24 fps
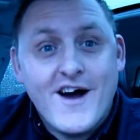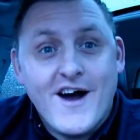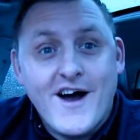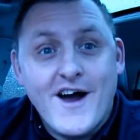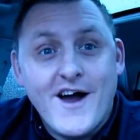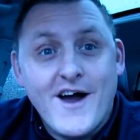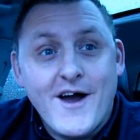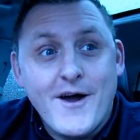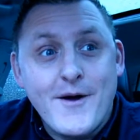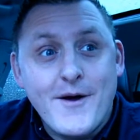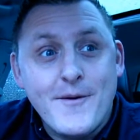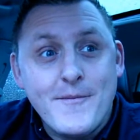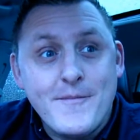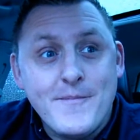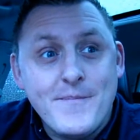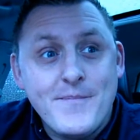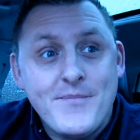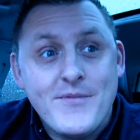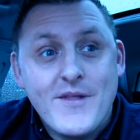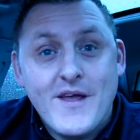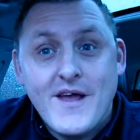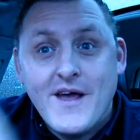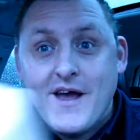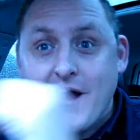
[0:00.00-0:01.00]
So
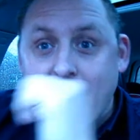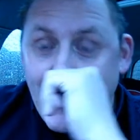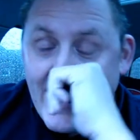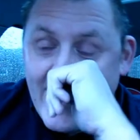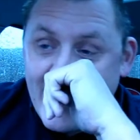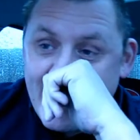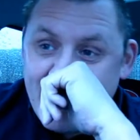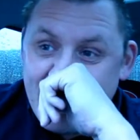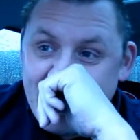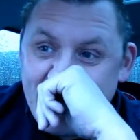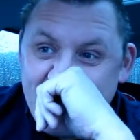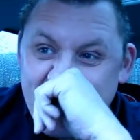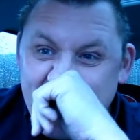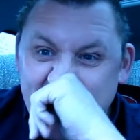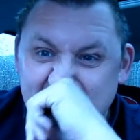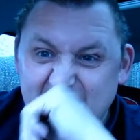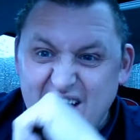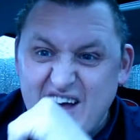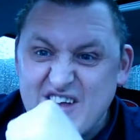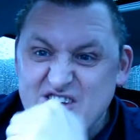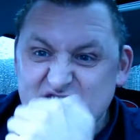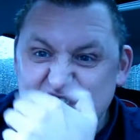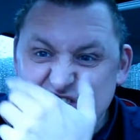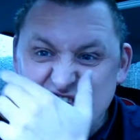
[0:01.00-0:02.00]
I'm
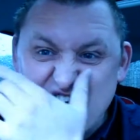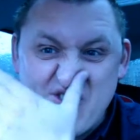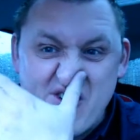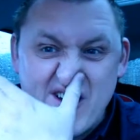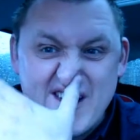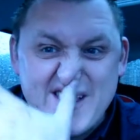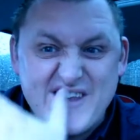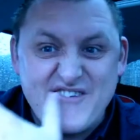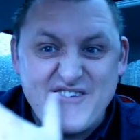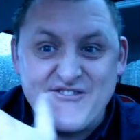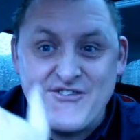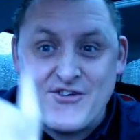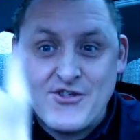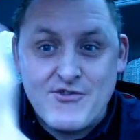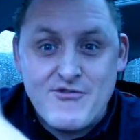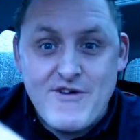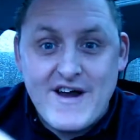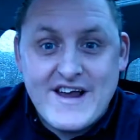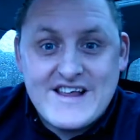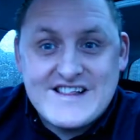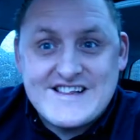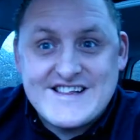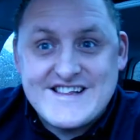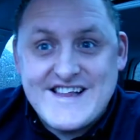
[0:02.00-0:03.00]
just waiting for the
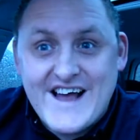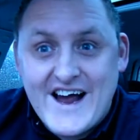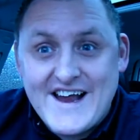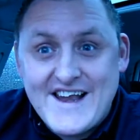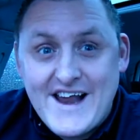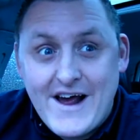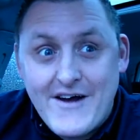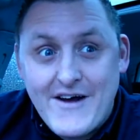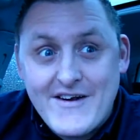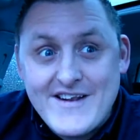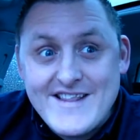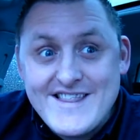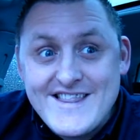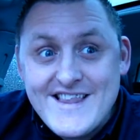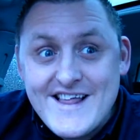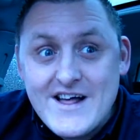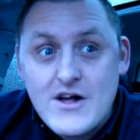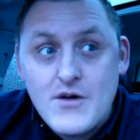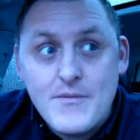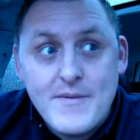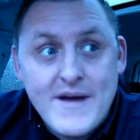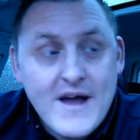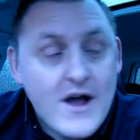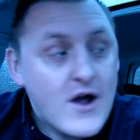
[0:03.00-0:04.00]
rain to die down a
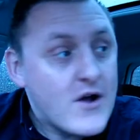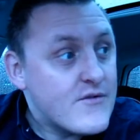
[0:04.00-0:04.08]
little bit,